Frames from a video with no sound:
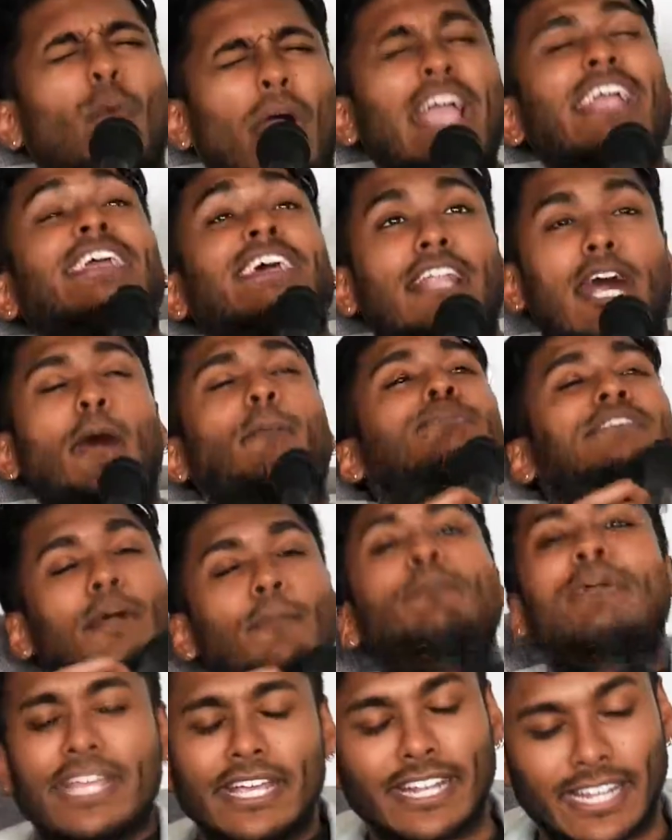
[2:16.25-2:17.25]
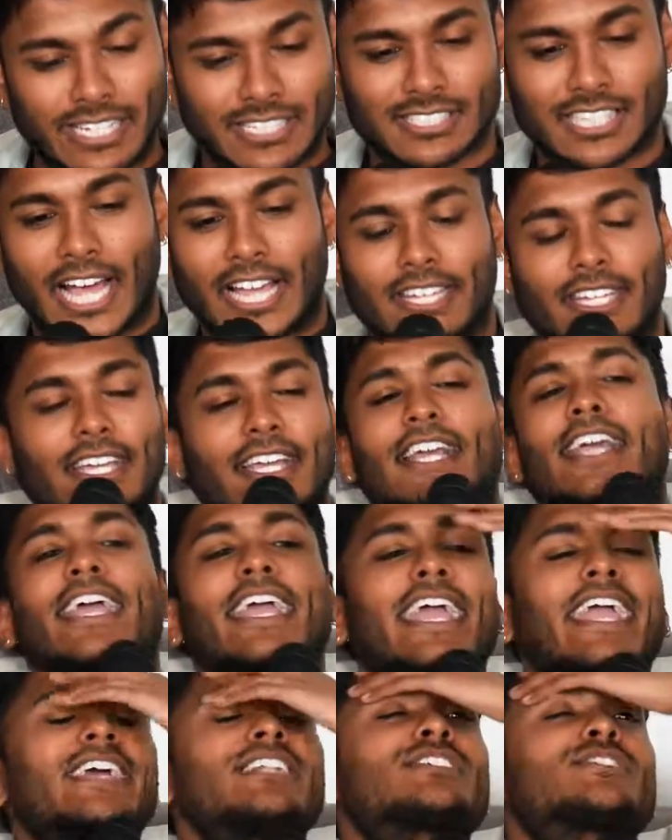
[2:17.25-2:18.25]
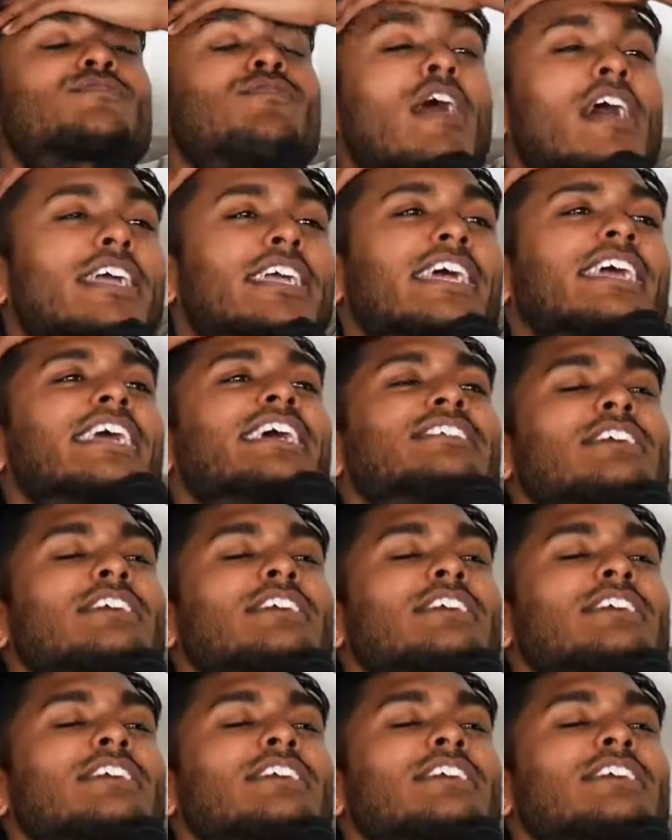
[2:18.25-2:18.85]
waking up to beatings. Yeah. Like it's fucking.